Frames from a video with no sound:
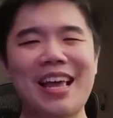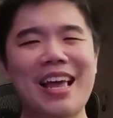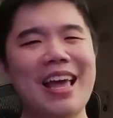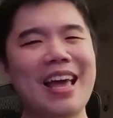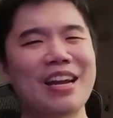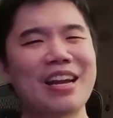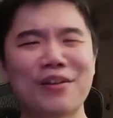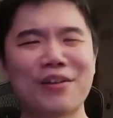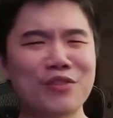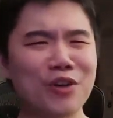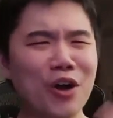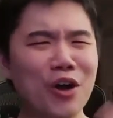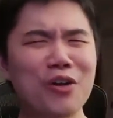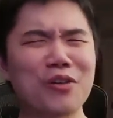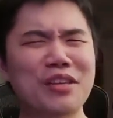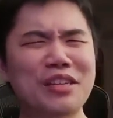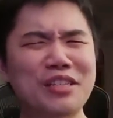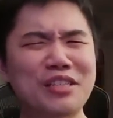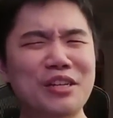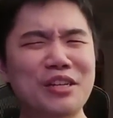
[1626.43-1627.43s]
And after all
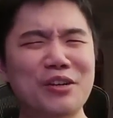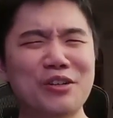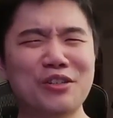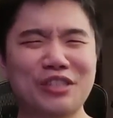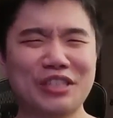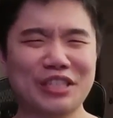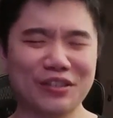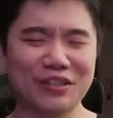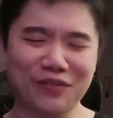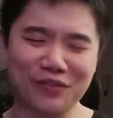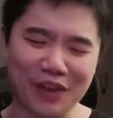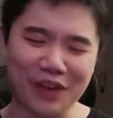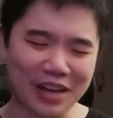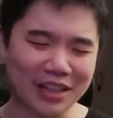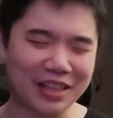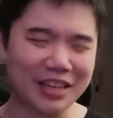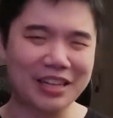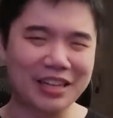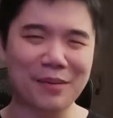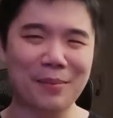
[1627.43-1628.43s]
these years, she's
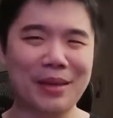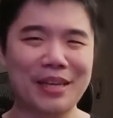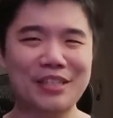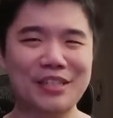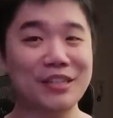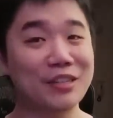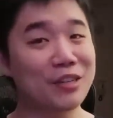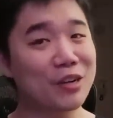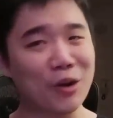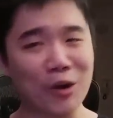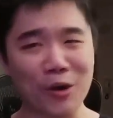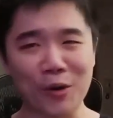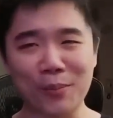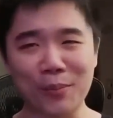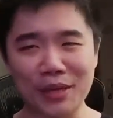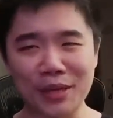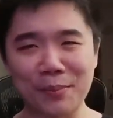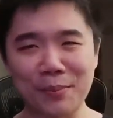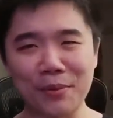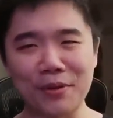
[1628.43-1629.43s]
finally going to meet her
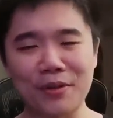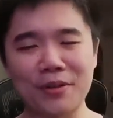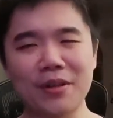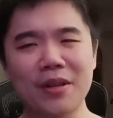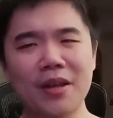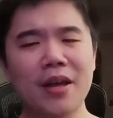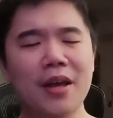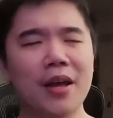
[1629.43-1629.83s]
people.